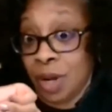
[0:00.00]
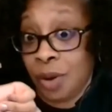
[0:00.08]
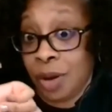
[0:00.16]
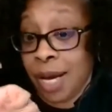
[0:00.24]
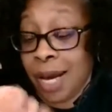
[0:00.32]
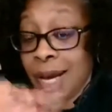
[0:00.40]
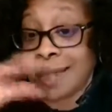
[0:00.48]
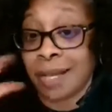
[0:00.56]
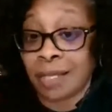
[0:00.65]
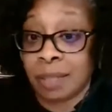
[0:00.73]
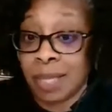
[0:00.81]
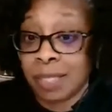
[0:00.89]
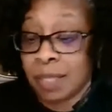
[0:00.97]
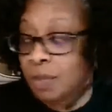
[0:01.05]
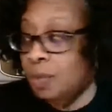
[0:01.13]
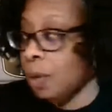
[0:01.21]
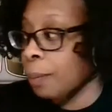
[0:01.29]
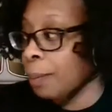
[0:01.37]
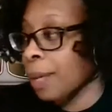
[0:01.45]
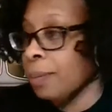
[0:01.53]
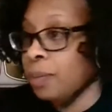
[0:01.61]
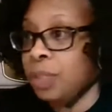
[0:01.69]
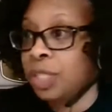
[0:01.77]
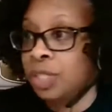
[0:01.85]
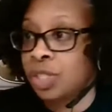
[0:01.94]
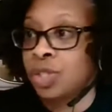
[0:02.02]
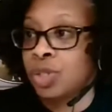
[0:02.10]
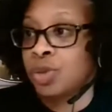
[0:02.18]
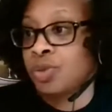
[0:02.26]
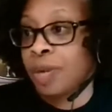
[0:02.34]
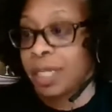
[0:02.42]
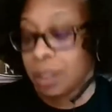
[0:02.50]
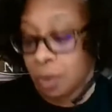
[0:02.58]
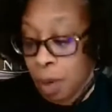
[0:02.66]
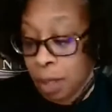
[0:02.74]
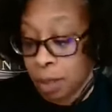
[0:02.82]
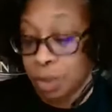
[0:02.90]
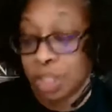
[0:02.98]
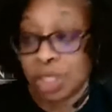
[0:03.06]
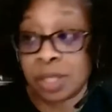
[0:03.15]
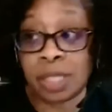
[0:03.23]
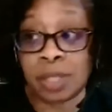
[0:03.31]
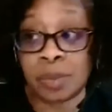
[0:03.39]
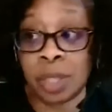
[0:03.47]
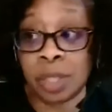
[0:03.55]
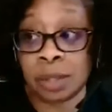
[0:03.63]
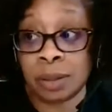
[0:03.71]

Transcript: Okay, I thought to myself, well, maybe we could just use regular water, which is this one.